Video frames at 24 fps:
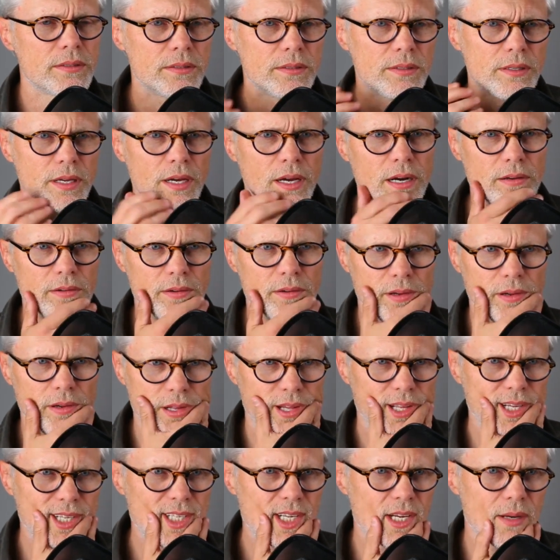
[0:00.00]
Kind of, a,
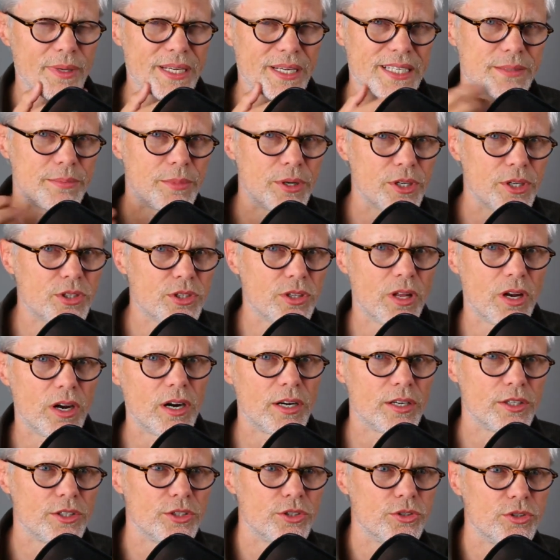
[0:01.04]
like I said, a mixed martial
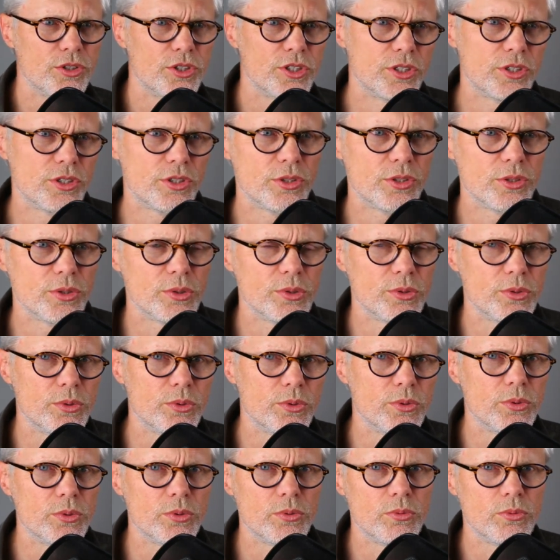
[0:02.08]
art,
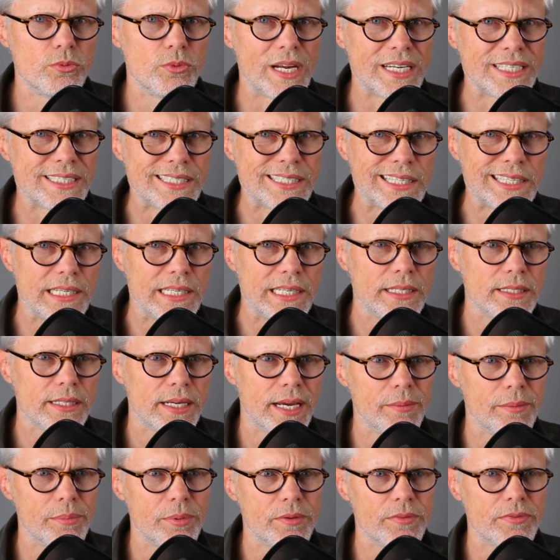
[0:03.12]
jujitsu, wrestling
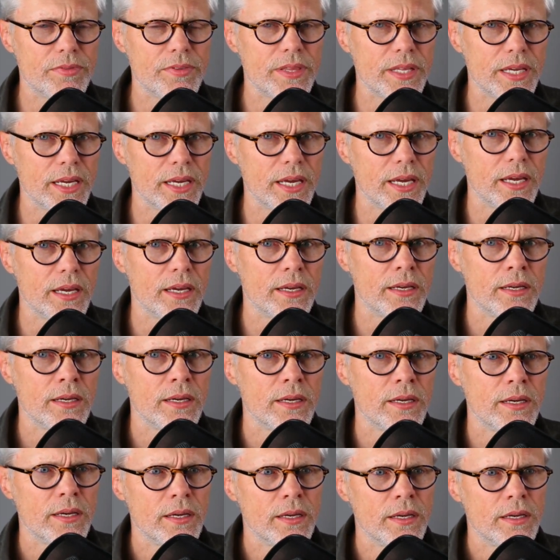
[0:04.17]
type of thing.
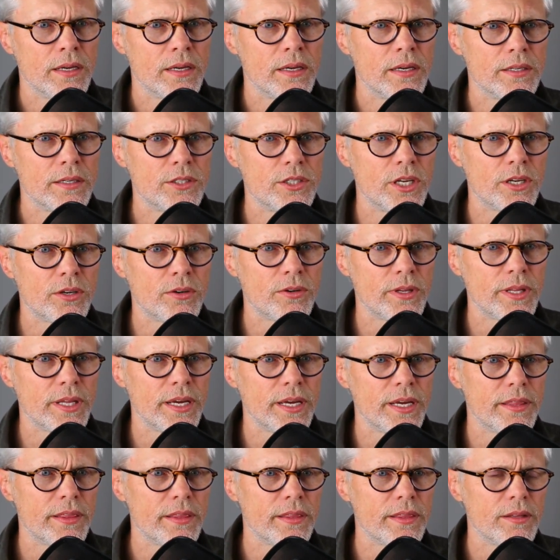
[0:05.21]
Uh, generally,
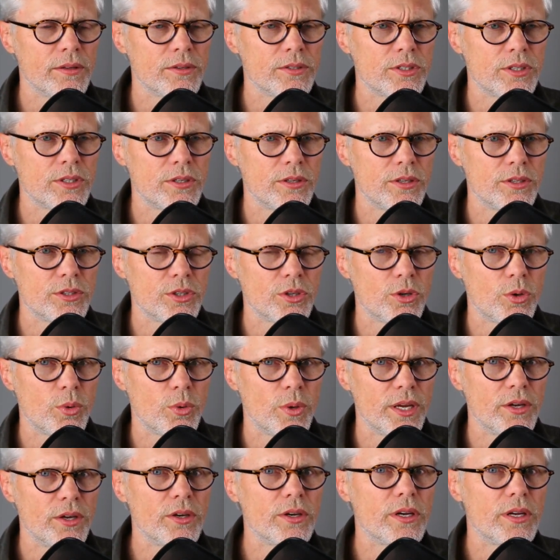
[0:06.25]
I, those are those are
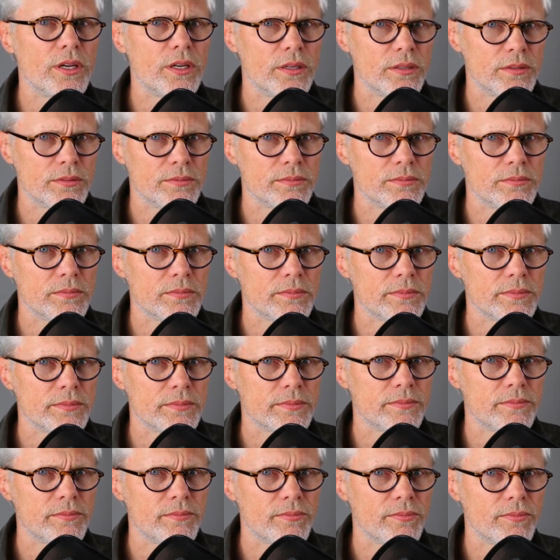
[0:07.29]
quite good.
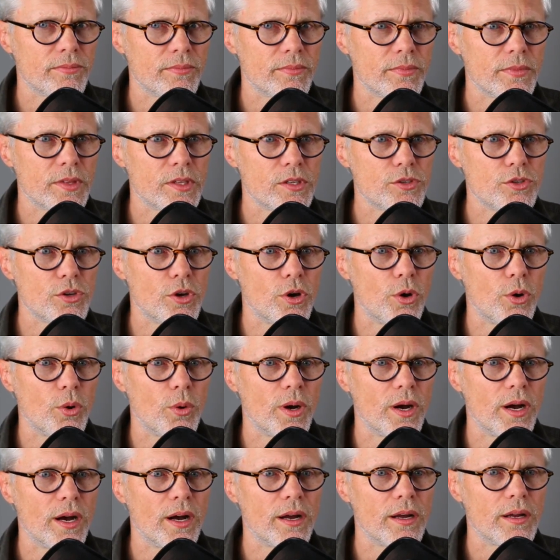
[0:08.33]
So,
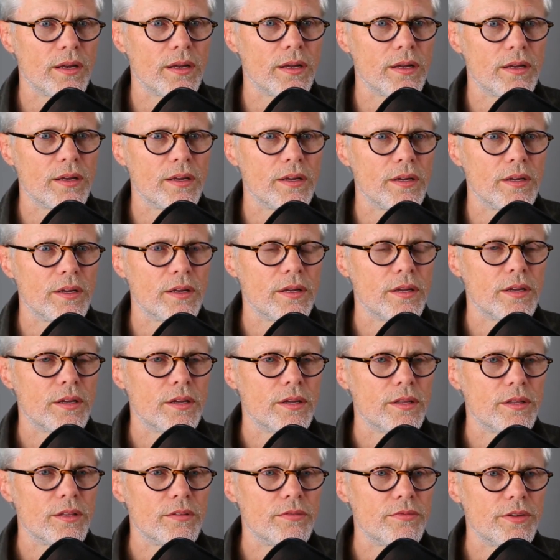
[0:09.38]
uh,
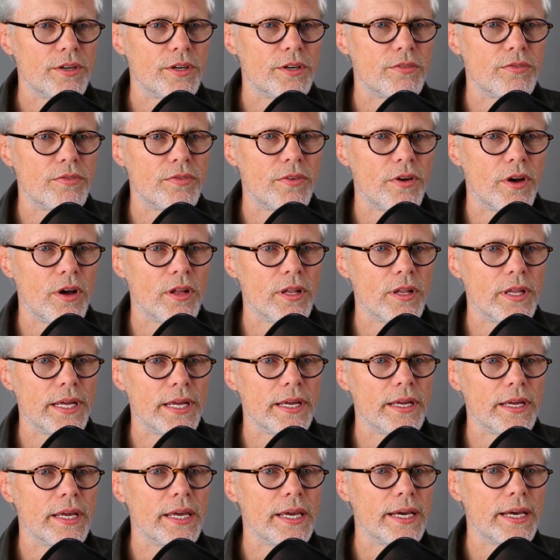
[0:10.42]
the fear of
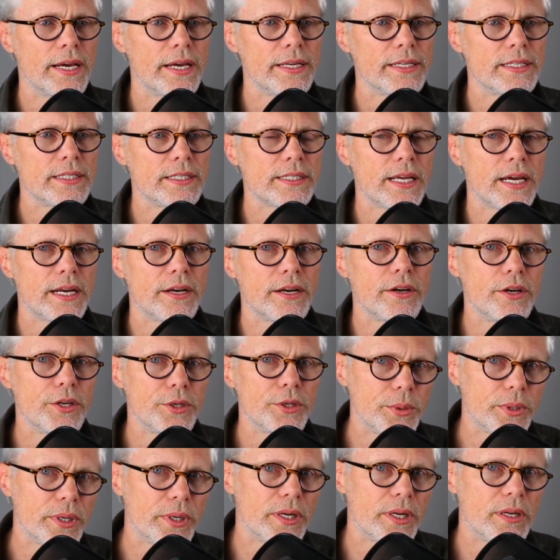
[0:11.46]
falling, yeah, you just got to do it.